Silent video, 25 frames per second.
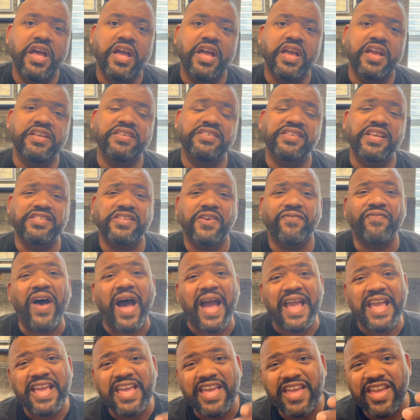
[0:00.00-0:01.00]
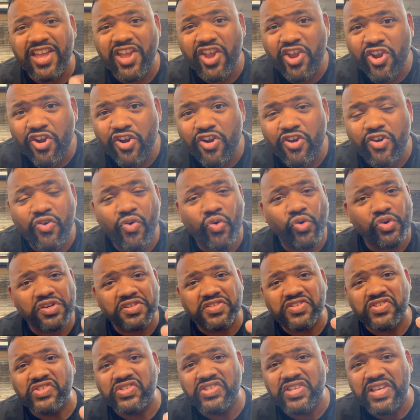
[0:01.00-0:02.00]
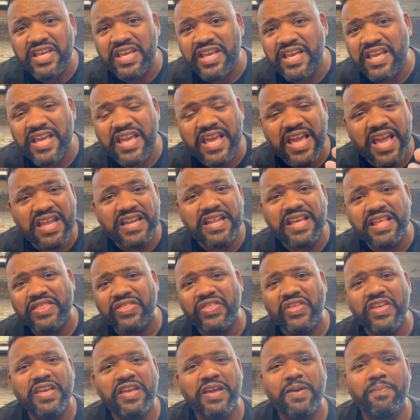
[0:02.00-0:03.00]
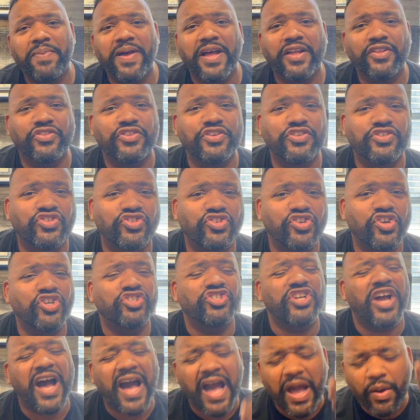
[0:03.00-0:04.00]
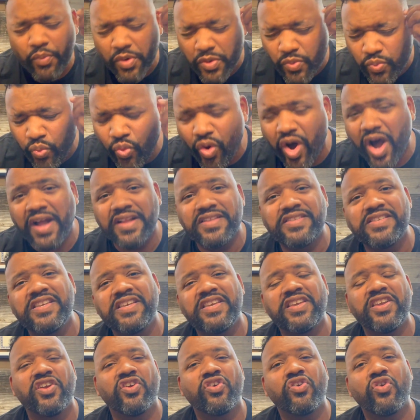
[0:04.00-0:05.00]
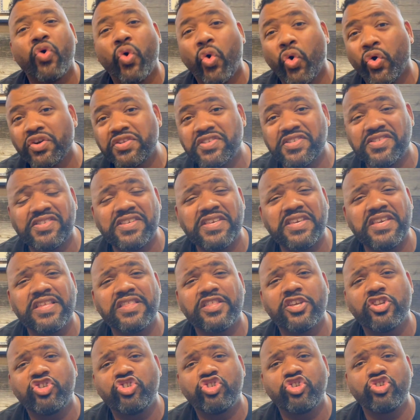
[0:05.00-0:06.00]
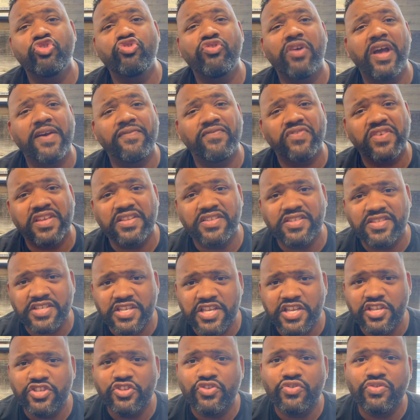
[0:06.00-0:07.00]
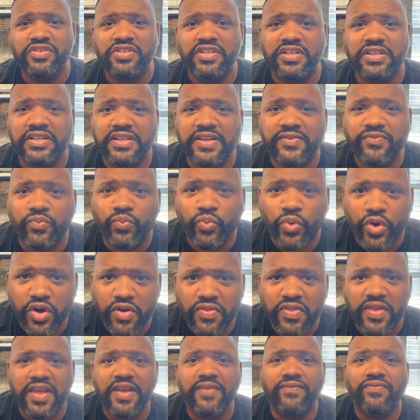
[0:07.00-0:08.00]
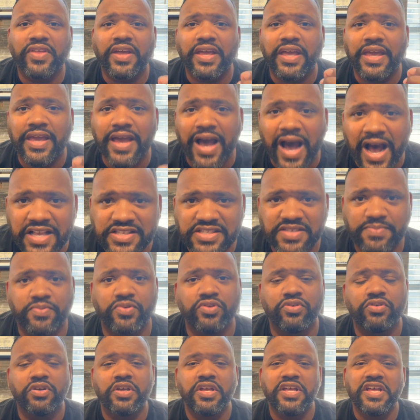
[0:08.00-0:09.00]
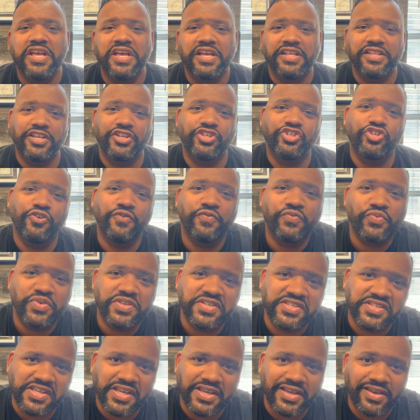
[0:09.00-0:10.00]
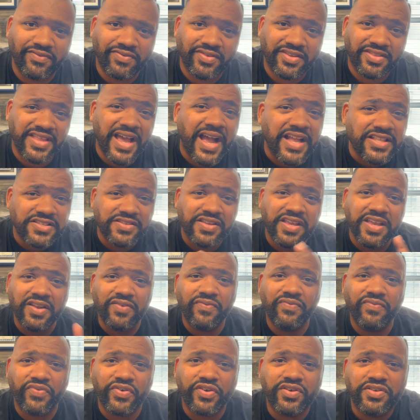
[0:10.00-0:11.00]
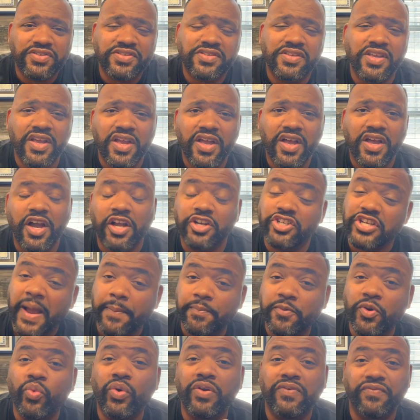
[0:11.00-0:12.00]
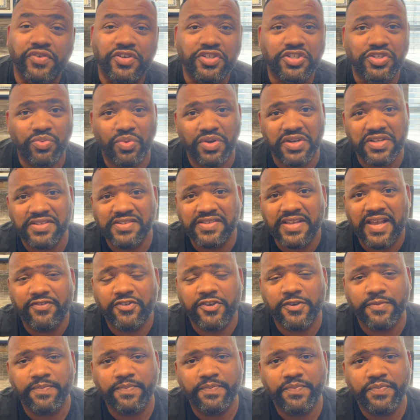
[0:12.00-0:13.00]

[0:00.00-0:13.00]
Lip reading: He says, if I hear or see anything about this church, I would want to hear or see that you have continued to live worthy of the gospel that you've received. That's in chapter 1, verse 27.